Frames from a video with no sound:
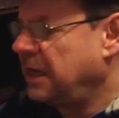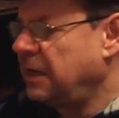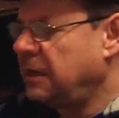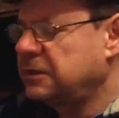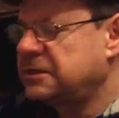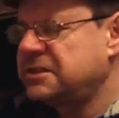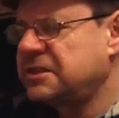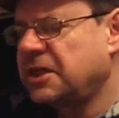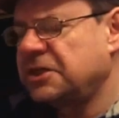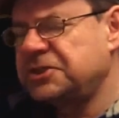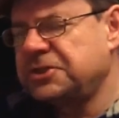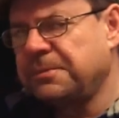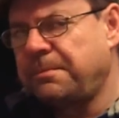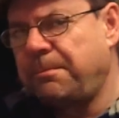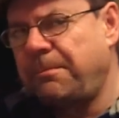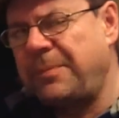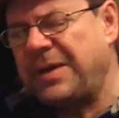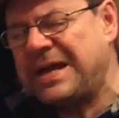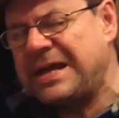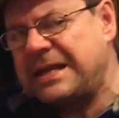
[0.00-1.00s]
little touch
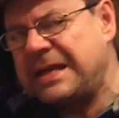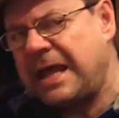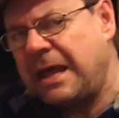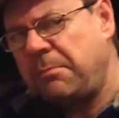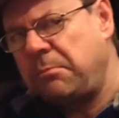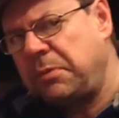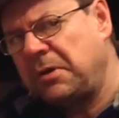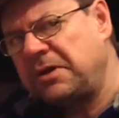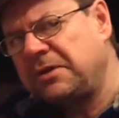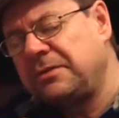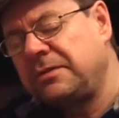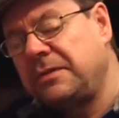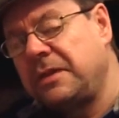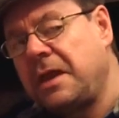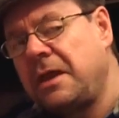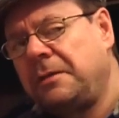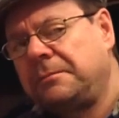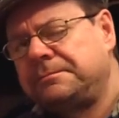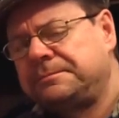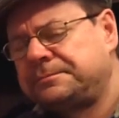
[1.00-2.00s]
of pineapple in
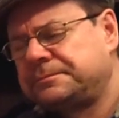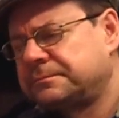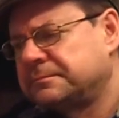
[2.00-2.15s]
there,